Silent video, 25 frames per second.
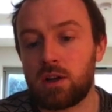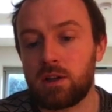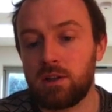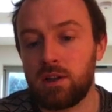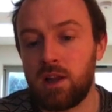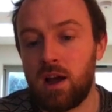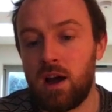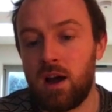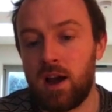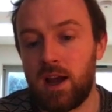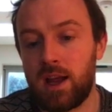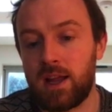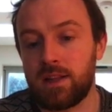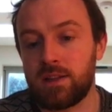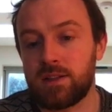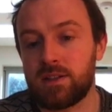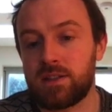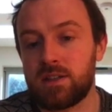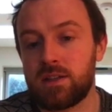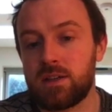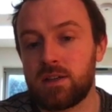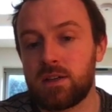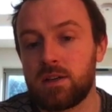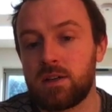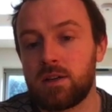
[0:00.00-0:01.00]

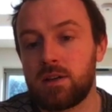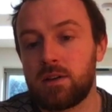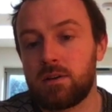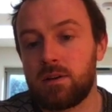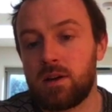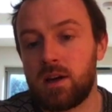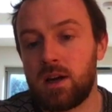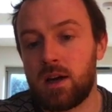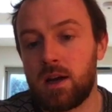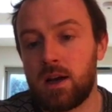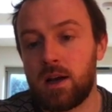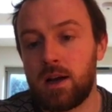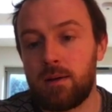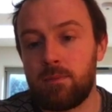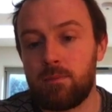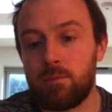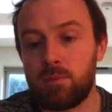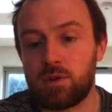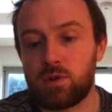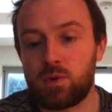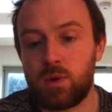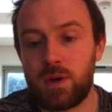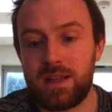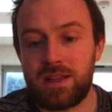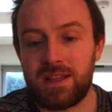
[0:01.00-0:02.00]
lines,
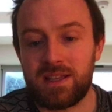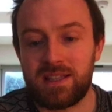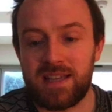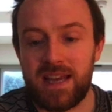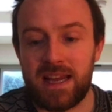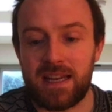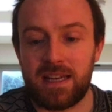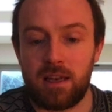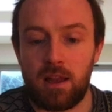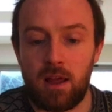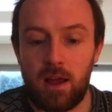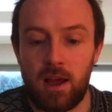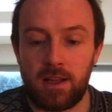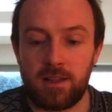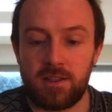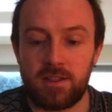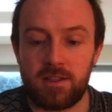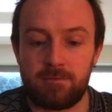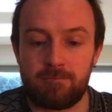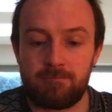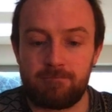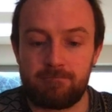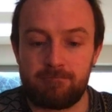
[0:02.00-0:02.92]
between the Z lines.